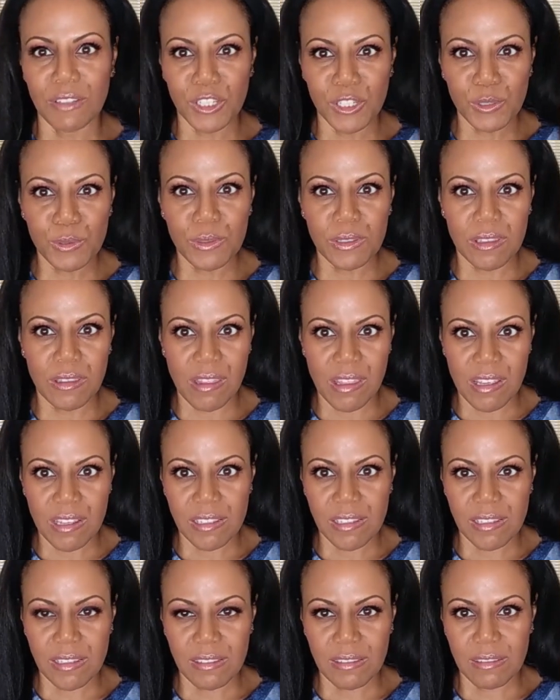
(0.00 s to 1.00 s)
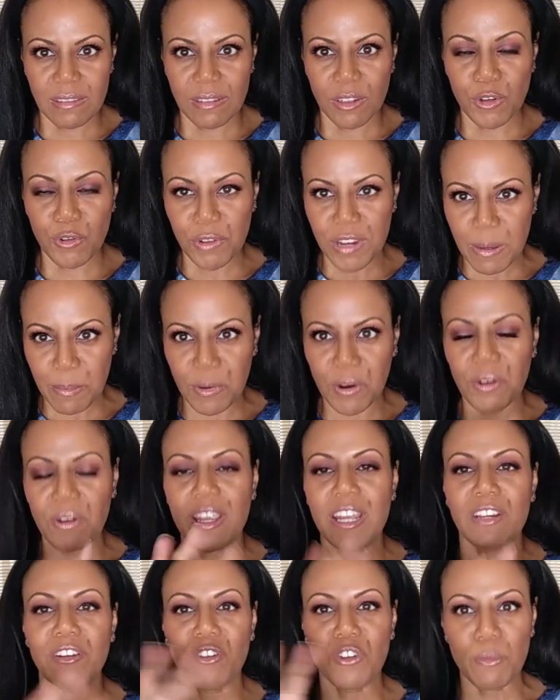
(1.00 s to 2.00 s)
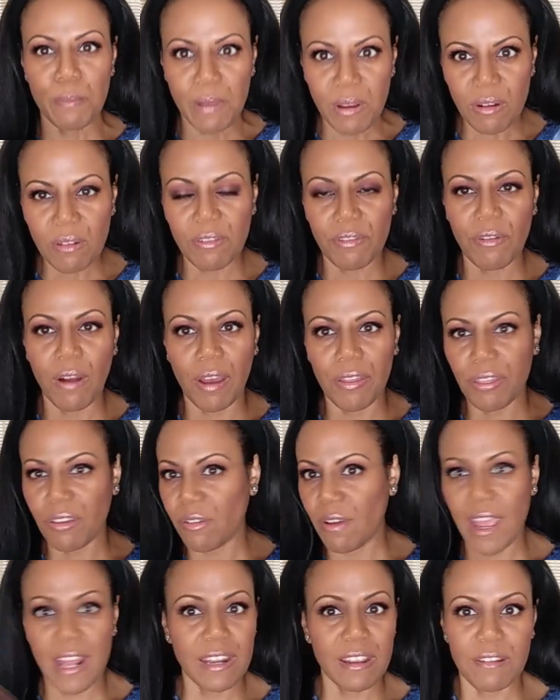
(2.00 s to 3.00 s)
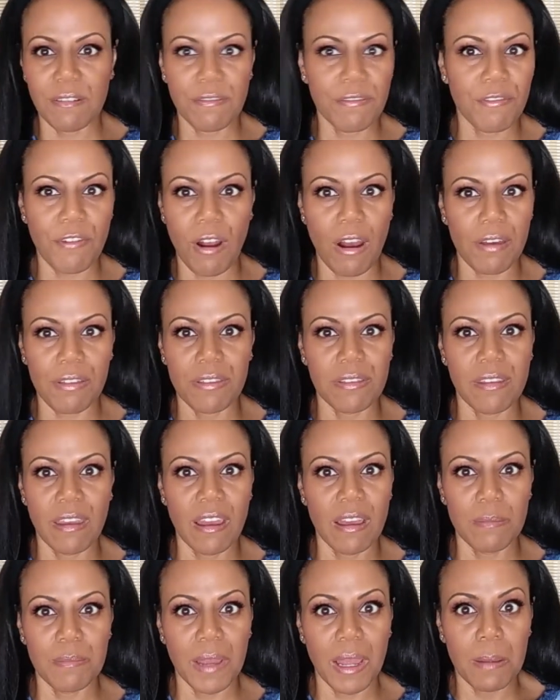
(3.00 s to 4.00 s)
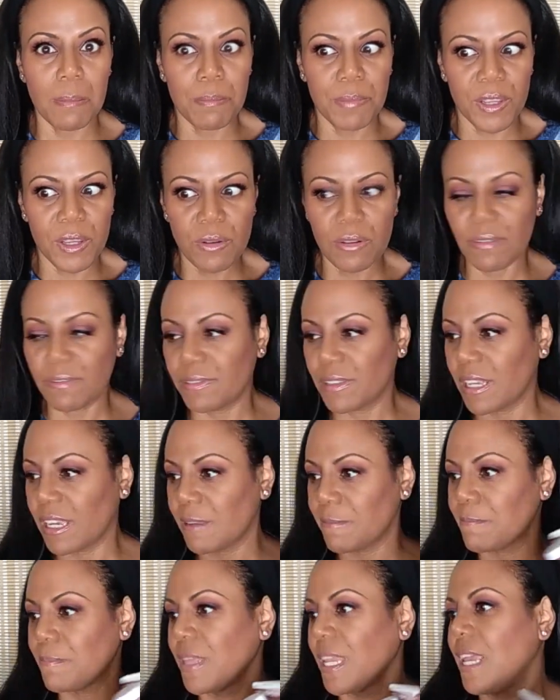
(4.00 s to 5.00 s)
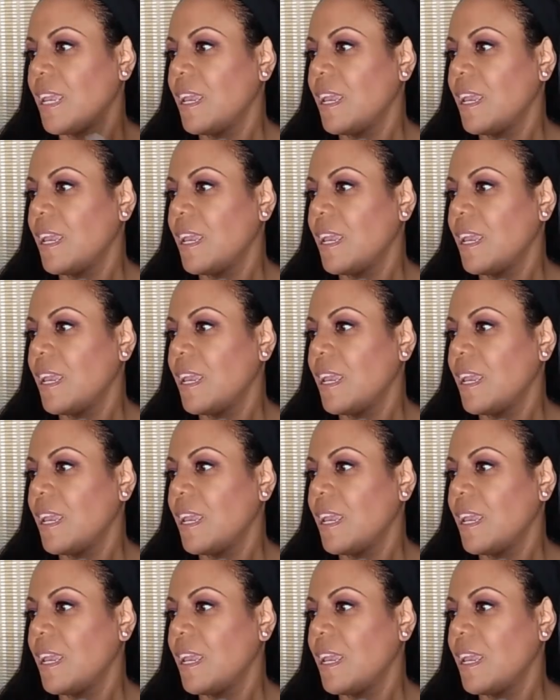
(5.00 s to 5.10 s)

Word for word: use this creamer in her milk frother, and it frothed up beautifully.